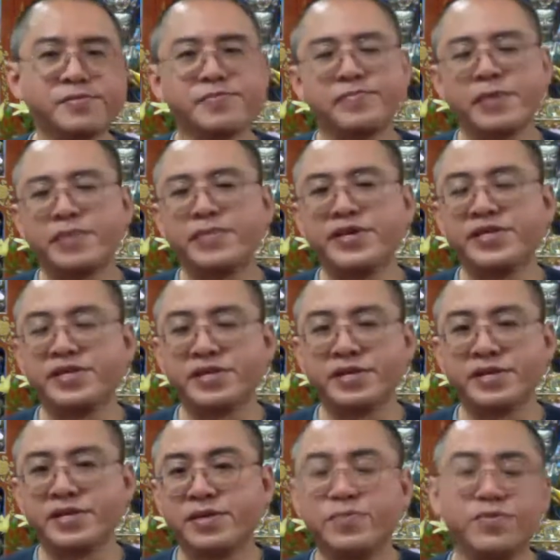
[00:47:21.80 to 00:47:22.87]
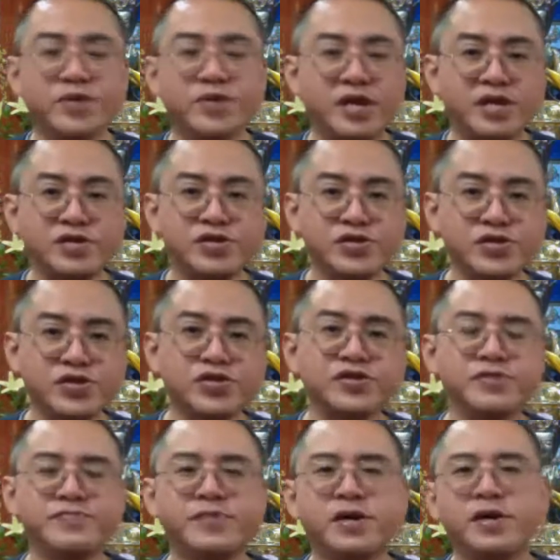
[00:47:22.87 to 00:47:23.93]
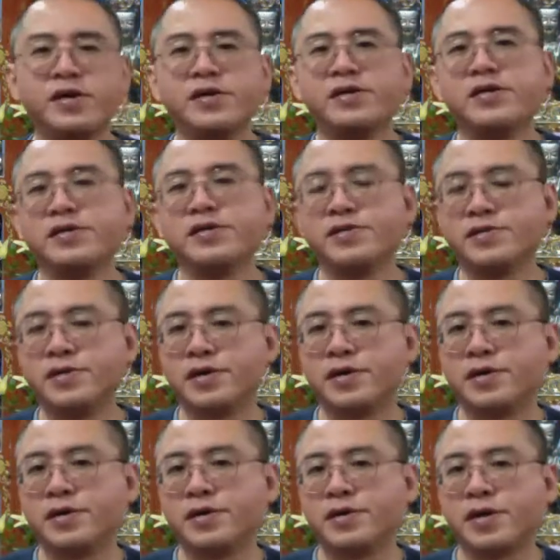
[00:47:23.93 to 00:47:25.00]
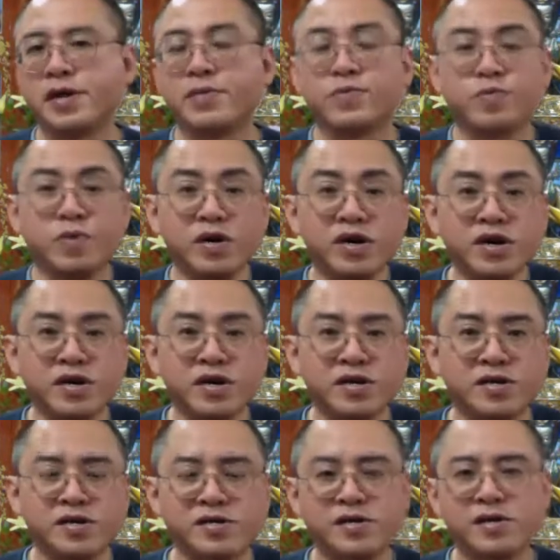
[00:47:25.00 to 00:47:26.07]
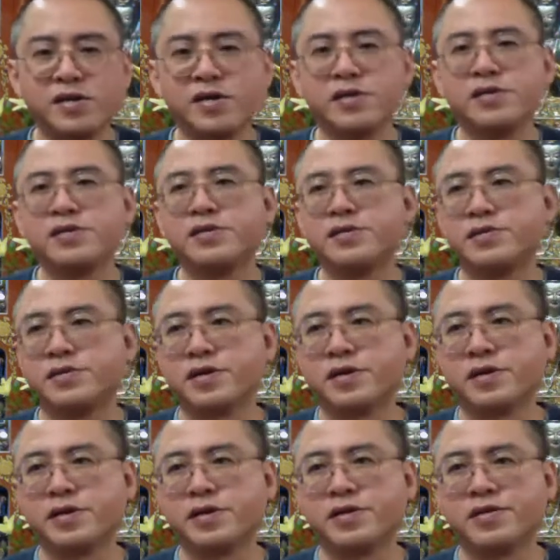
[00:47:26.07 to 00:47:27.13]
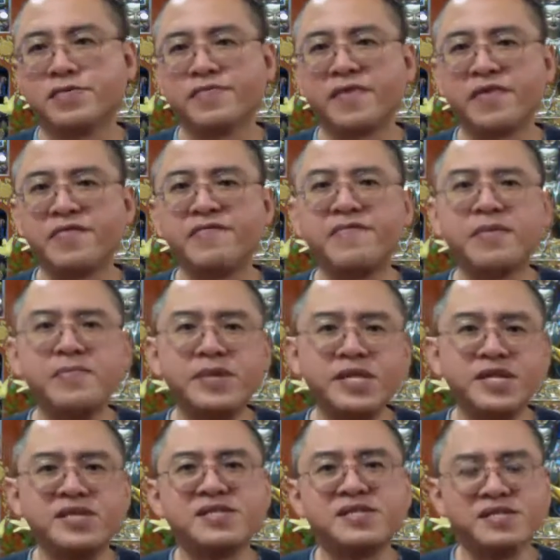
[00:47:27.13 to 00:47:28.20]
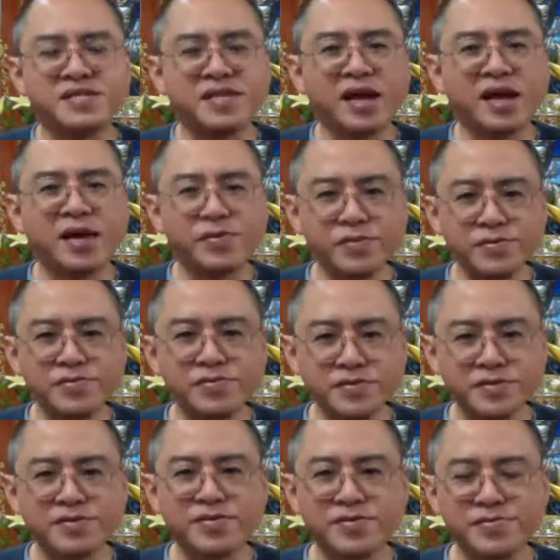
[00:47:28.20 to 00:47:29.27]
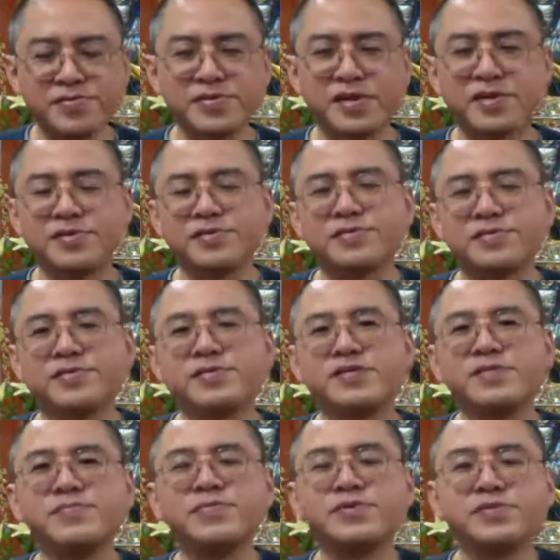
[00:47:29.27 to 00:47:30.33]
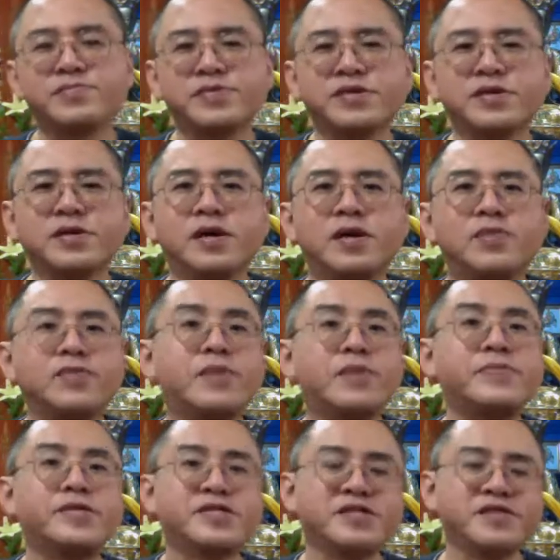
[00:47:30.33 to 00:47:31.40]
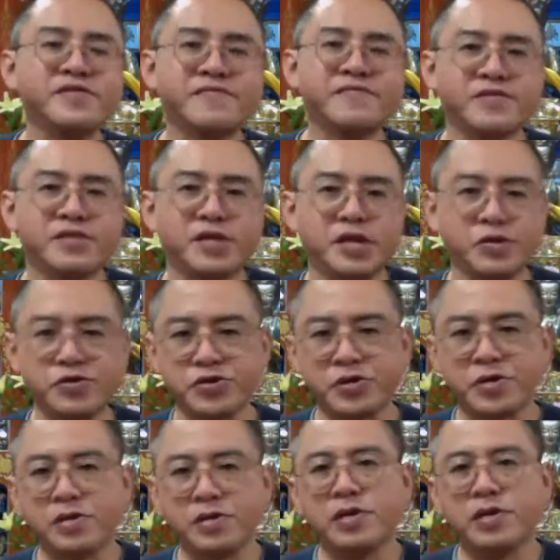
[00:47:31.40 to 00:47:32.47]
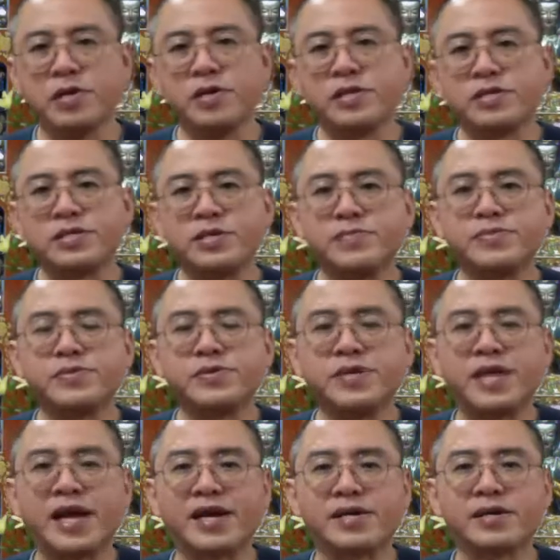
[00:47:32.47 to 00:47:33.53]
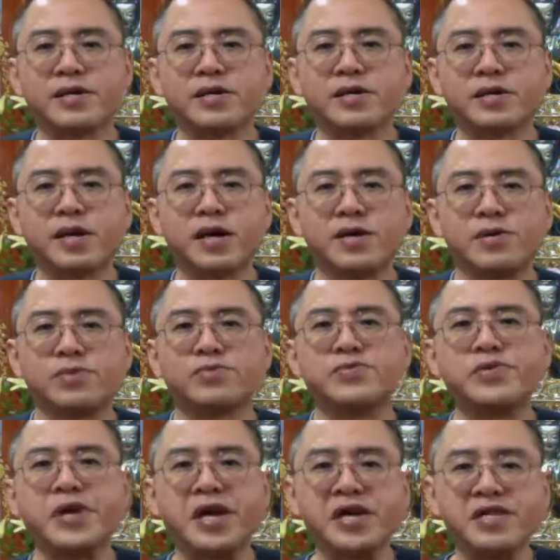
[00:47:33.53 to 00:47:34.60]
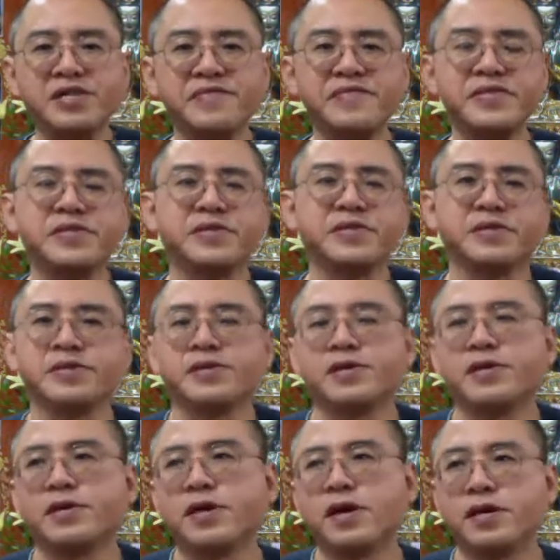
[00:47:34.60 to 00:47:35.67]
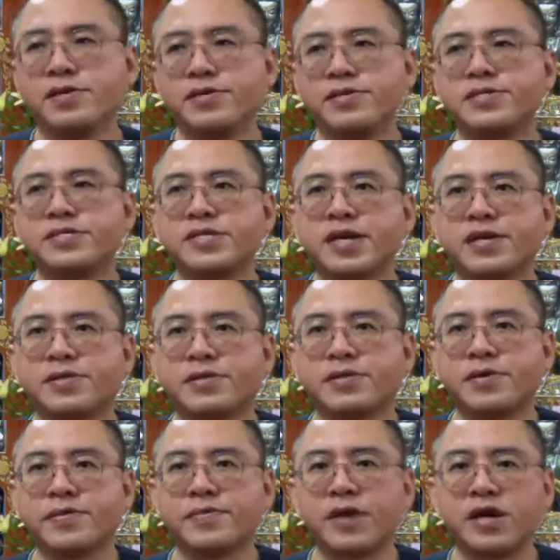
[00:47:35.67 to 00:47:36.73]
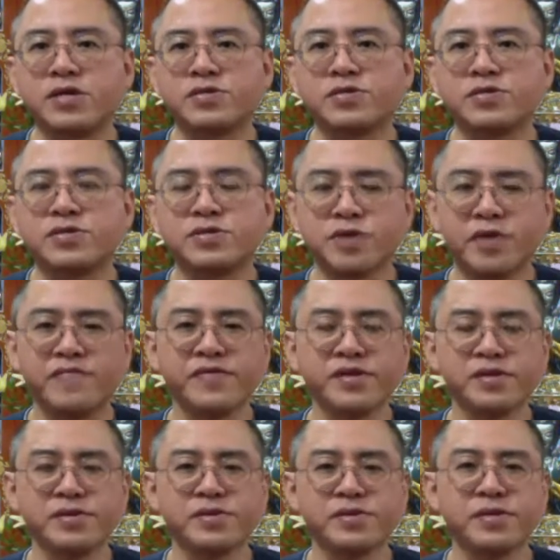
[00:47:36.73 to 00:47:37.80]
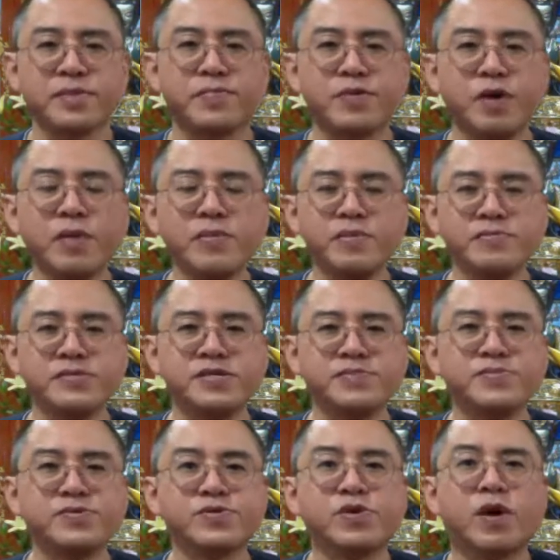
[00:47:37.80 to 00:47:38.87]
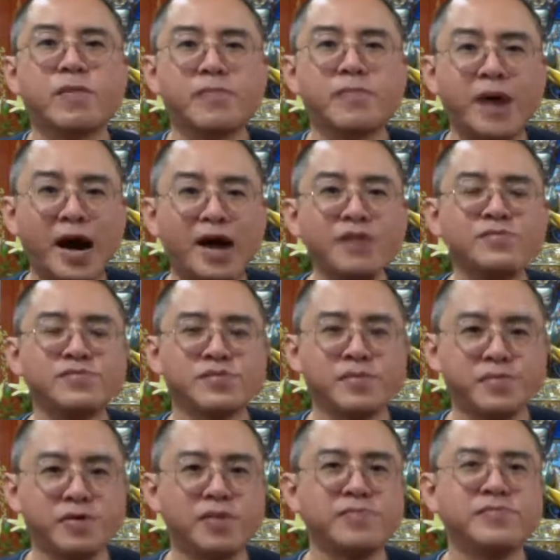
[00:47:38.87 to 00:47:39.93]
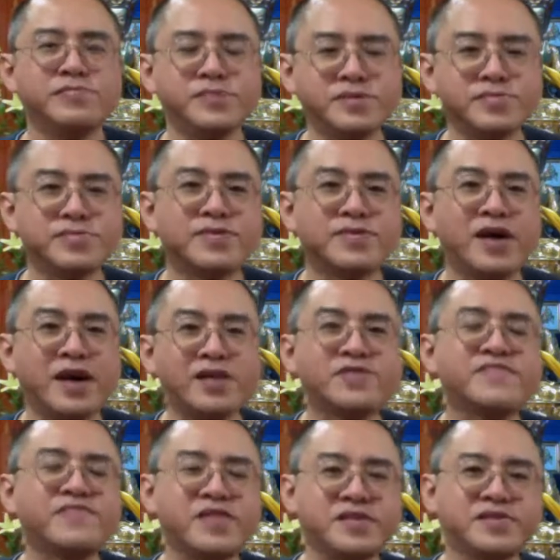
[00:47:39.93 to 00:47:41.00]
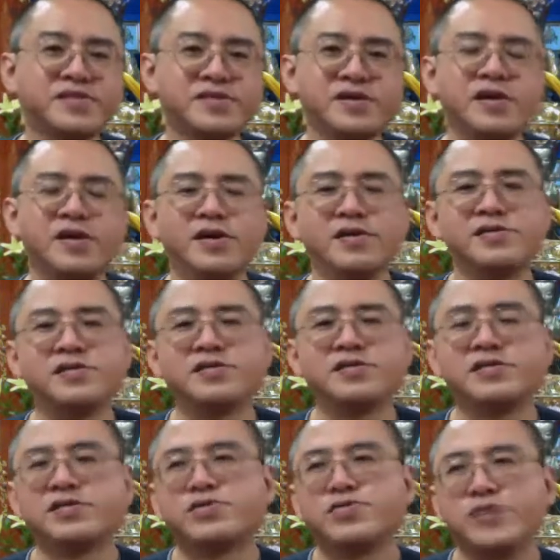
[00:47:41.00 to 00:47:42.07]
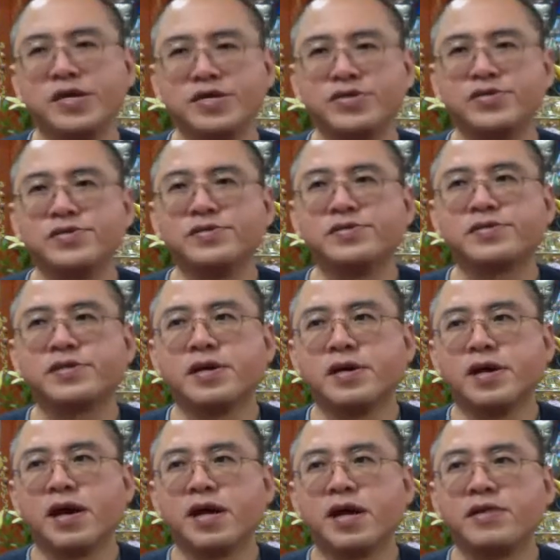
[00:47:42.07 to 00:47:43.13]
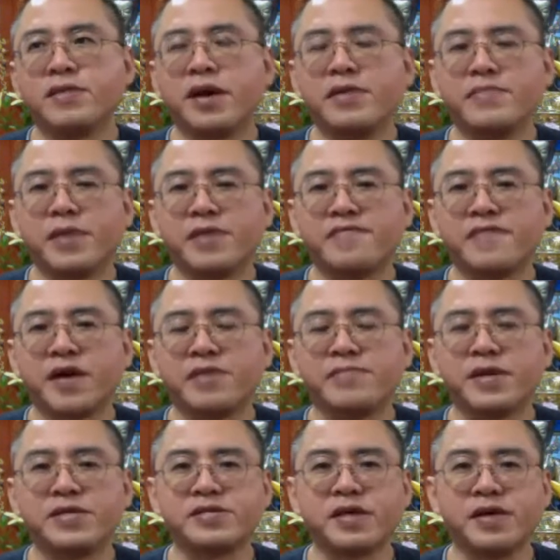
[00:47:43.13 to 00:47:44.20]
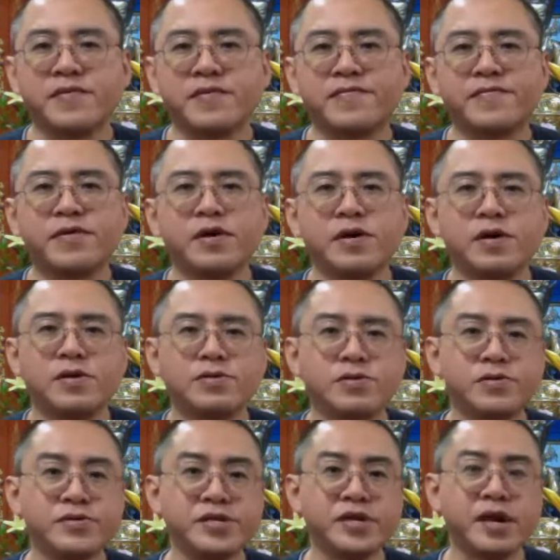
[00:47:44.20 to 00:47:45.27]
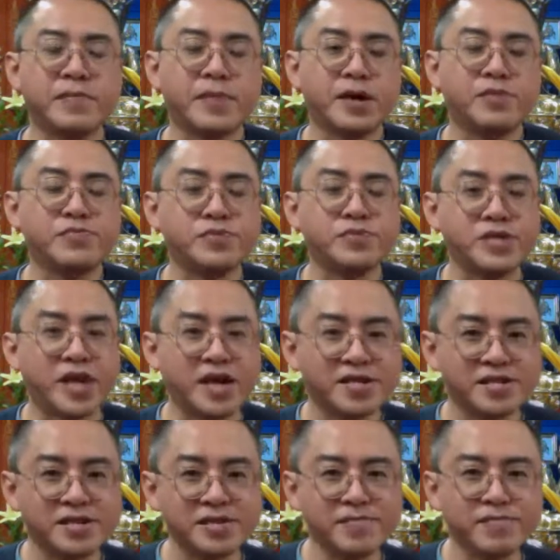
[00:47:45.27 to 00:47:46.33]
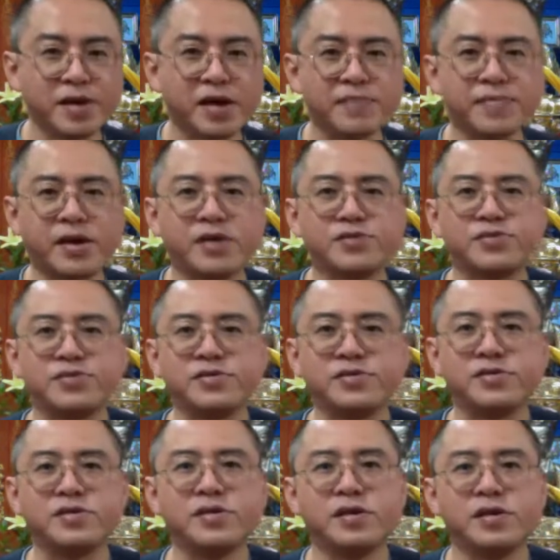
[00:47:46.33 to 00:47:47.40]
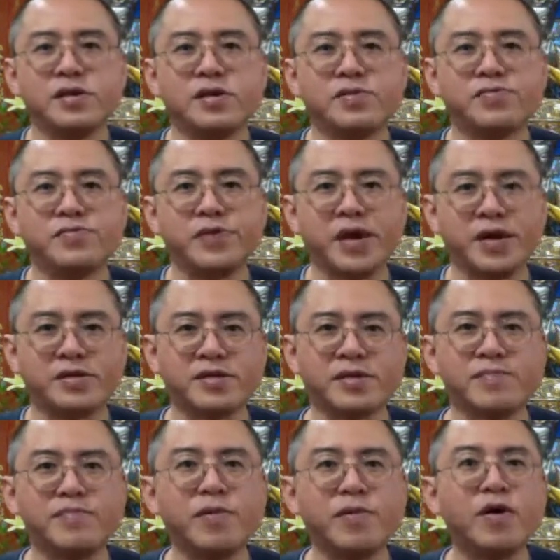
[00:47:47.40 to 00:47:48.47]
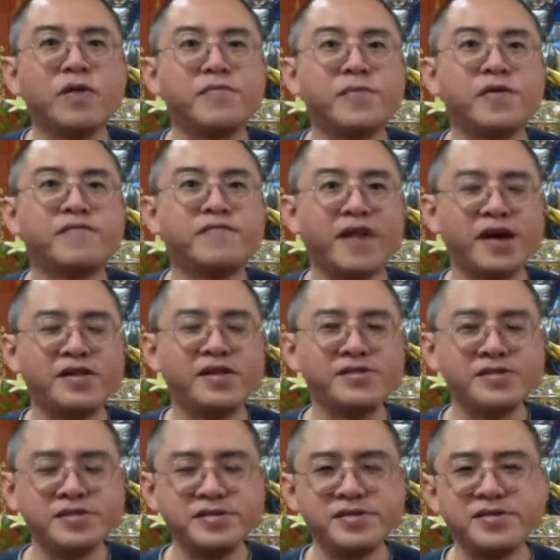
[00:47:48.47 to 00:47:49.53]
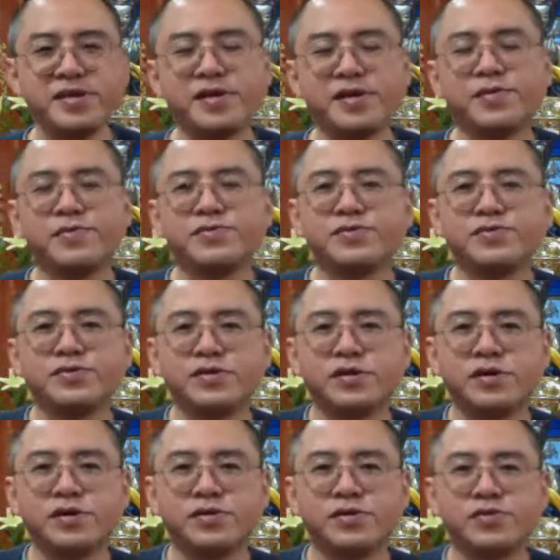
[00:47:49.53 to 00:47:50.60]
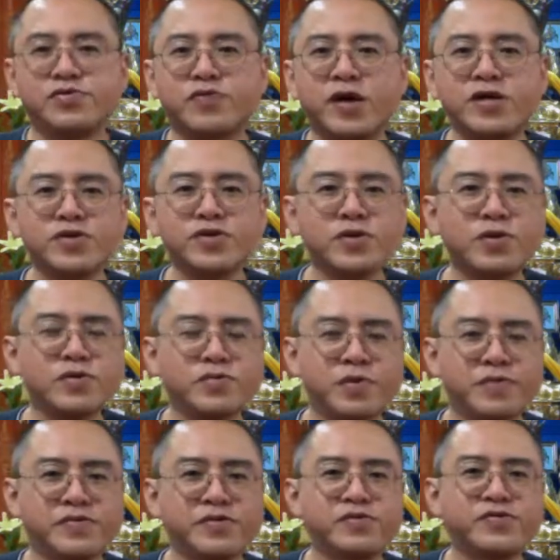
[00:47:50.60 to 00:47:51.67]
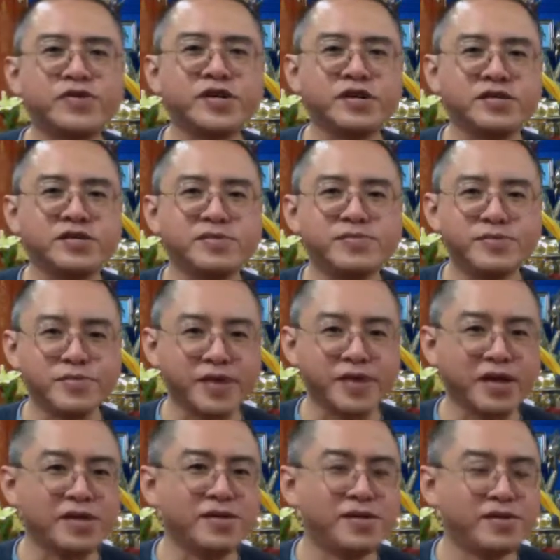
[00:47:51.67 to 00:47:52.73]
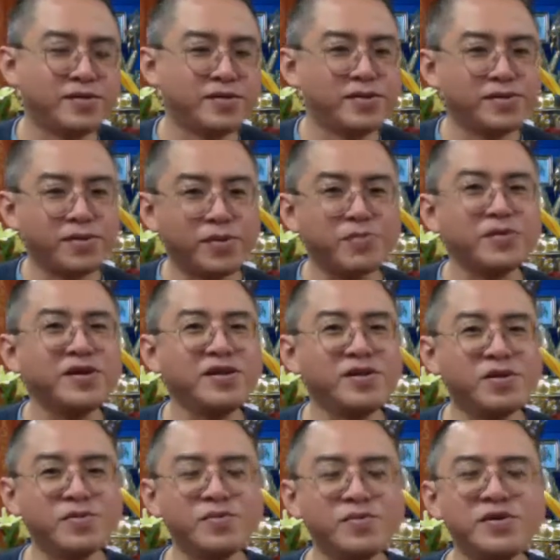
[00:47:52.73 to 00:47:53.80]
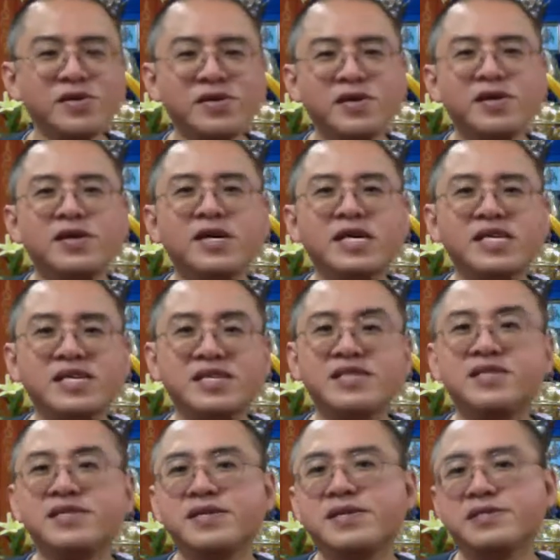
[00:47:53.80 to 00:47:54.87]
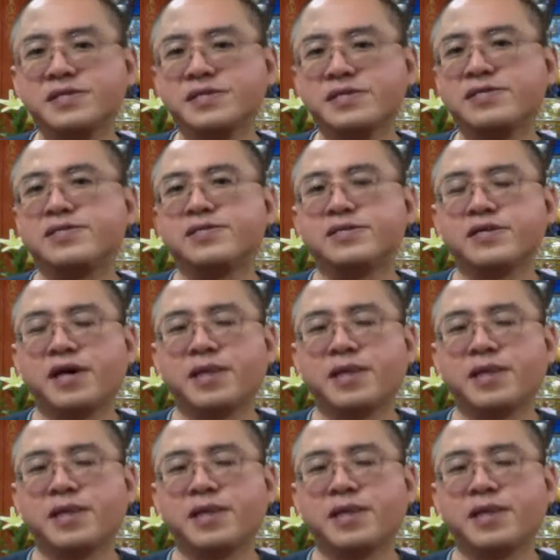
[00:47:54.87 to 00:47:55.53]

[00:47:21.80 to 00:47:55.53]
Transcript: Maybe in a relationship, at work, in very familiar scenarios, that seems to be repetitive in nature. It seems to lack a kind of creativity. And instead of actually solving the problem, seems to compound the problem, seems to aggravate the situations. And I might find myself, not only am I reacting, but I'm actually reacting more and more violently, and also the threshold of the trigger seems to get lower and lower, easier and easier.